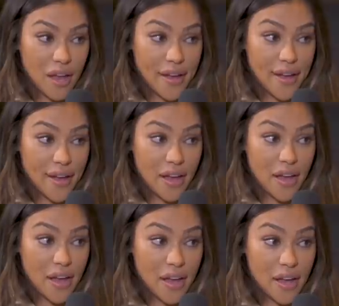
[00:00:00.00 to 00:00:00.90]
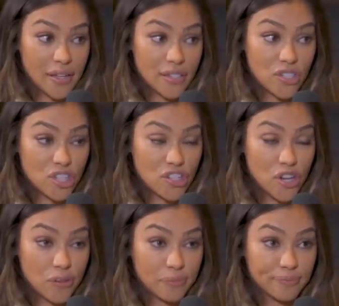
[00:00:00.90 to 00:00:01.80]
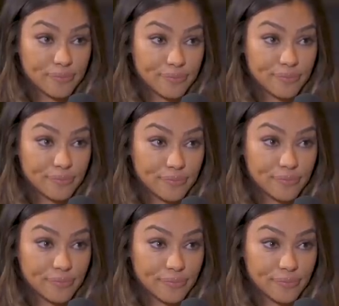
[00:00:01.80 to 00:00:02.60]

Uh, it's a shit show. Is